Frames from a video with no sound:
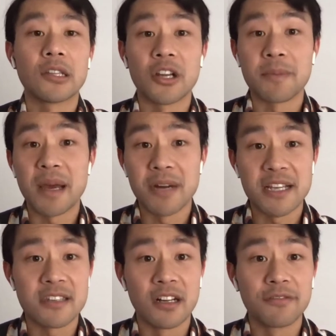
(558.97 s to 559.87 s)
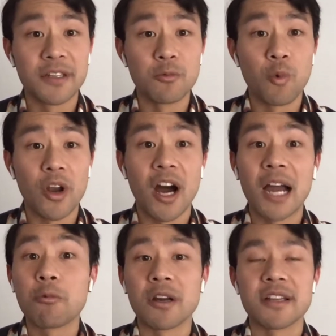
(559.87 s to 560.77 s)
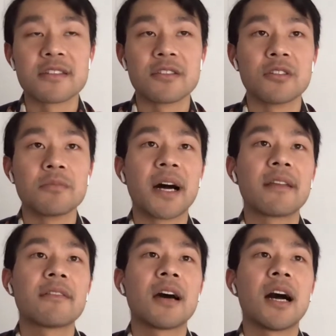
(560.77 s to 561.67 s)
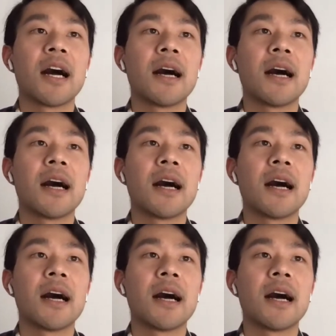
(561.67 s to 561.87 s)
a lot about myself and what I wanted to do. But